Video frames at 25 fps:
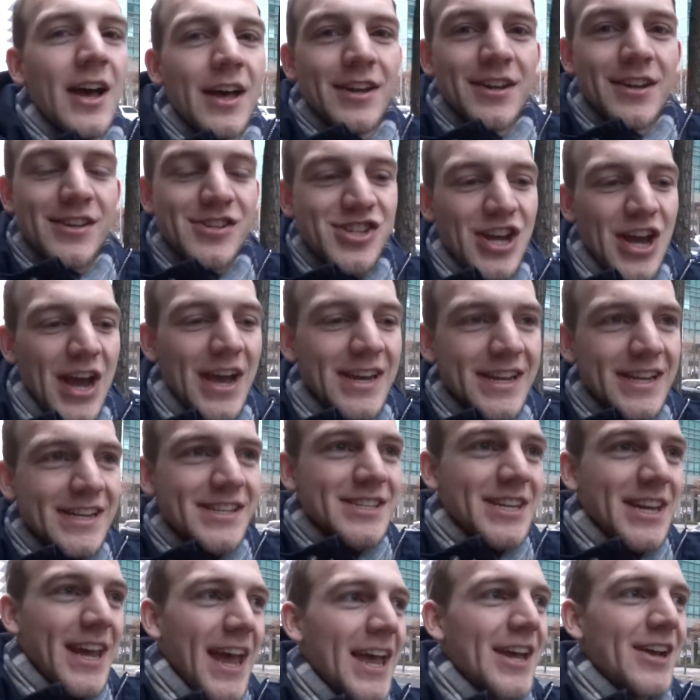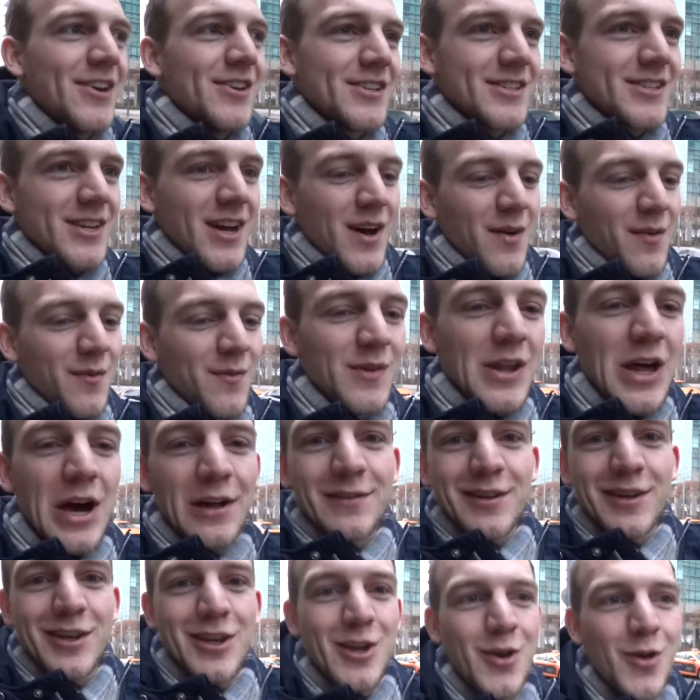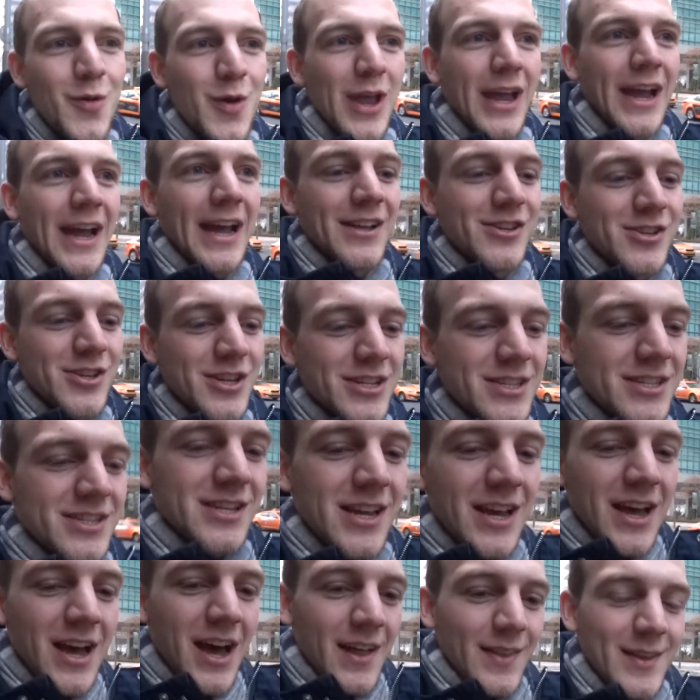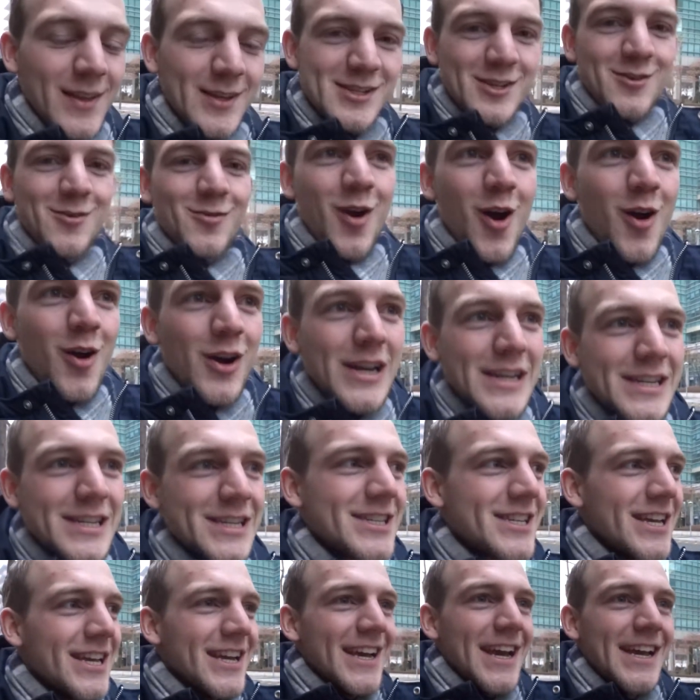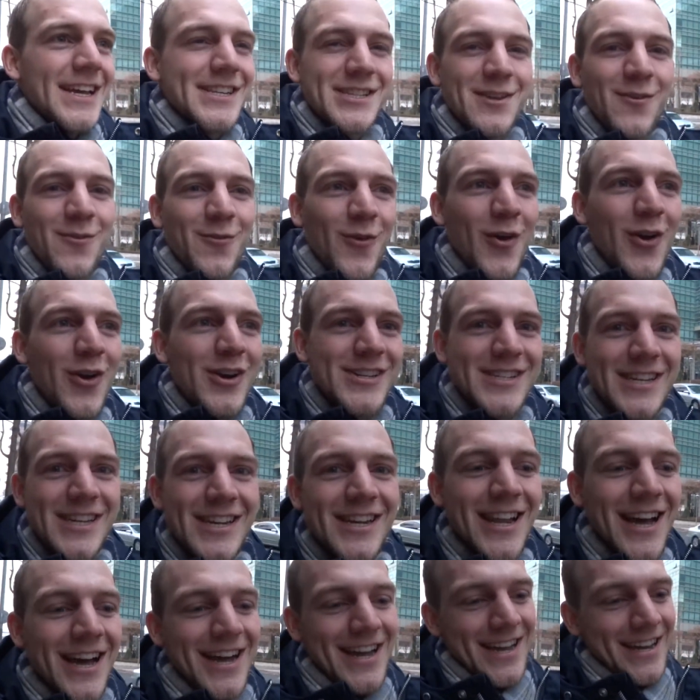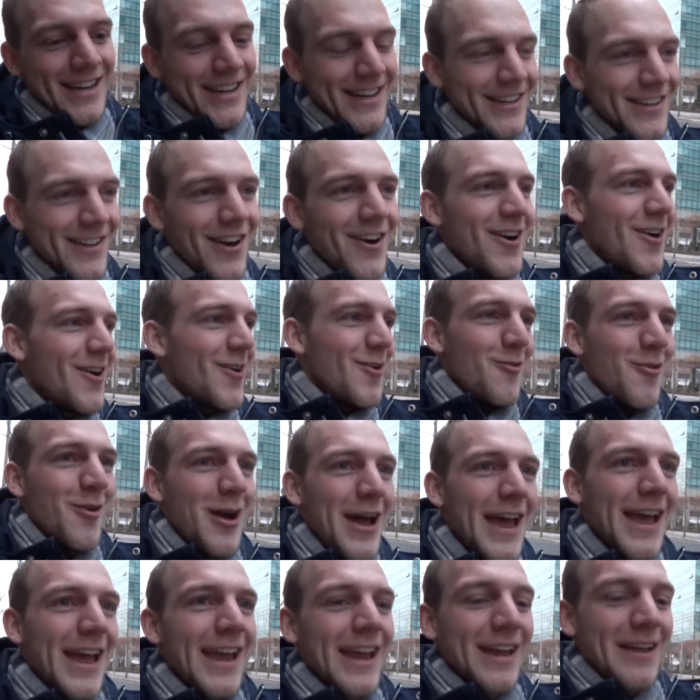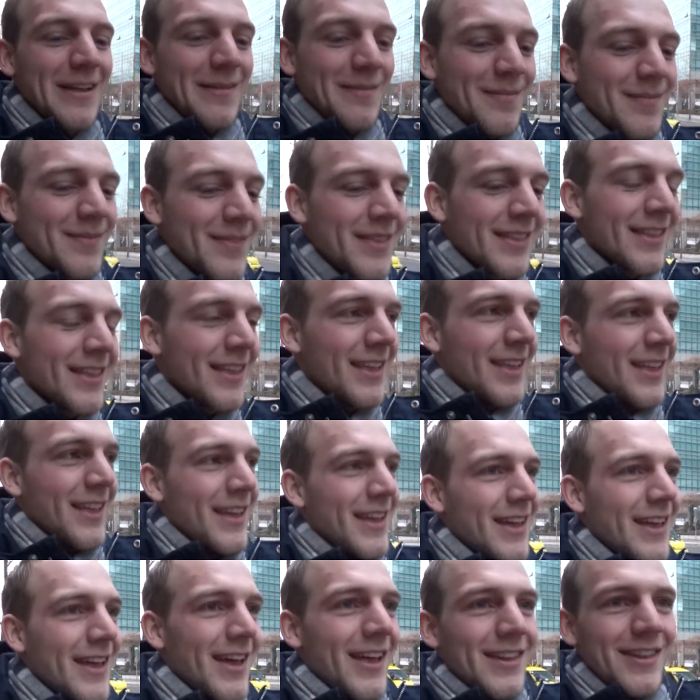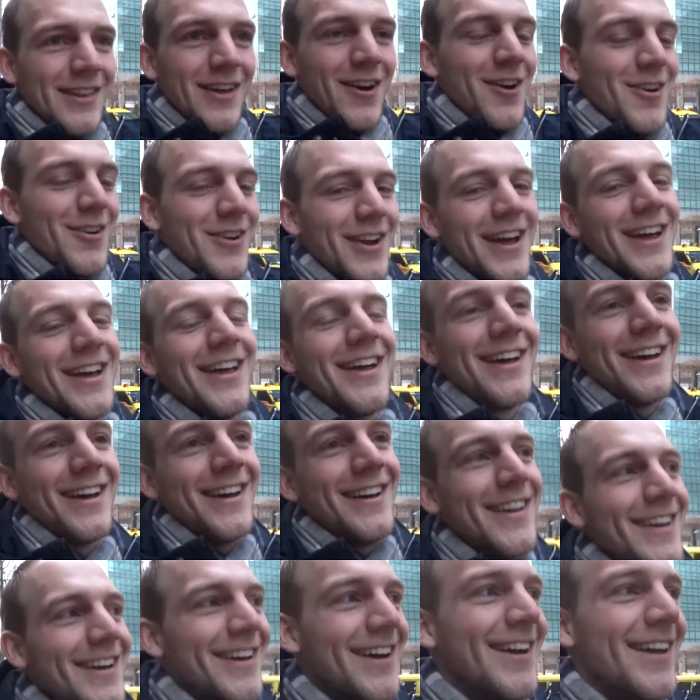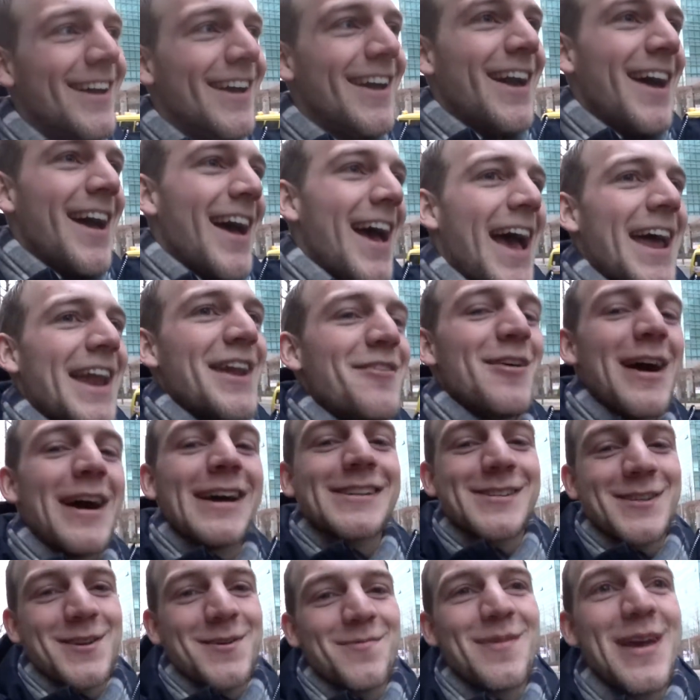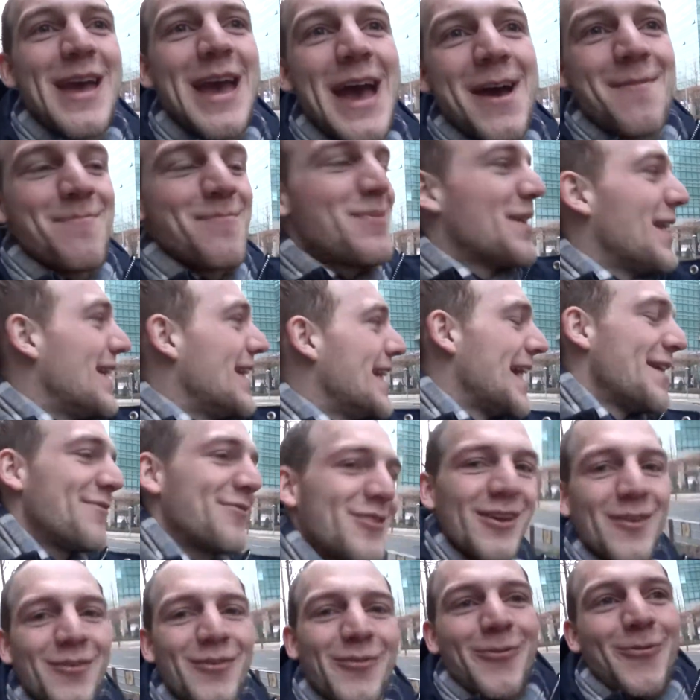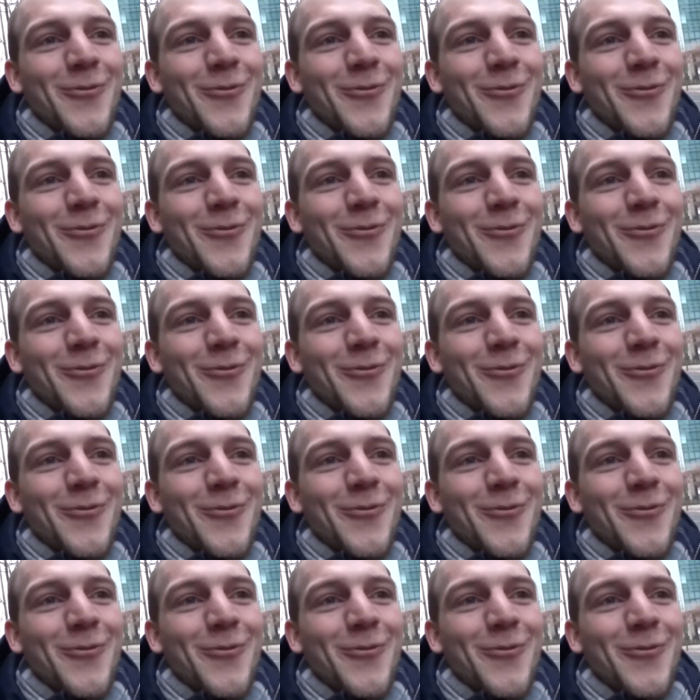the Chinese chaos of not queuing and just the strongest is the first in line. No way. No. Anyway, I should be happy. I have the